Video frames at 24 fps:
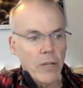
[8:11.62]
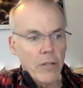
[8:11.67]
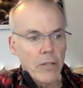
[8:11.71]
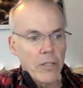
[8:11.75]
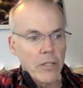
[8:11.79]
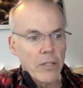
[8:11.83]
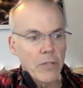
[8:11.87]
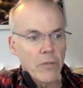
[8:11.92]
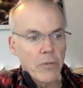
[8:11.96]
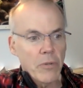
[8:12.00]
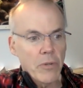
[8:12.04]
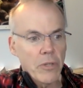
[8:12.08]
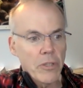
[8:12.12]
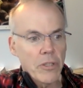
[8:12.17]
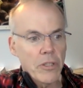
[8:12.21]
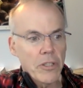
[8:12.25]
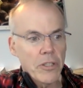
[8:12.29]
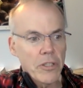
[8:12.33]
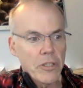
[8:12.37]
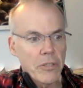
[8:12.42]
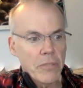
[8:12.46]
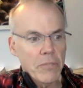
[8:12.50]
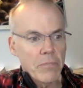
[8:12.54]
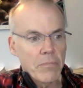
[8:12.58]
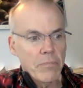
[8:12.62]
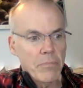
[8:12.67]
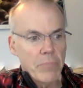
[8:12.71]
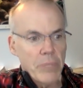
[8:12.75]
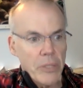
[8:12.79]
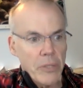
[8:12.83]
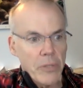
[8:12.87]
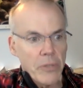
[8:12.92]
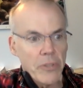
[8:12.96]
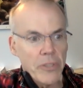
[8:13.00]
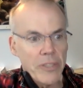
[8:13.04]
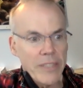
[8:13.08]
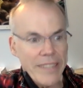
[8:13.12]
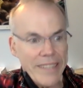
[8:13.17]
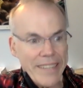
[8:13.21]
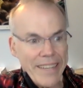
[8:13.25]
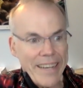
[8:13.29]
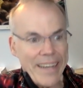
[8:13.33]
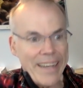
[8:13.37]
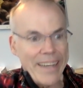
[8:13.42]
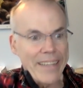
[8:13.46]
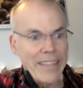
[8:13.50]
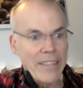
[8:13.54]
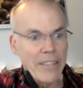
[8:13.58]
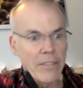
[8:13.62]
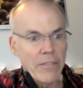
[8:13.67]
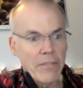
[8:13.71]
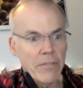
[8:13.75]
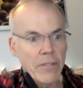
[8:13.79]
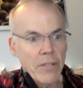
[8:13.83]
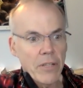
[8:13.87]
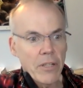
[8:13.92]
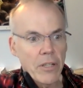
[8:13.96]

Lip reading: in order to build the kind of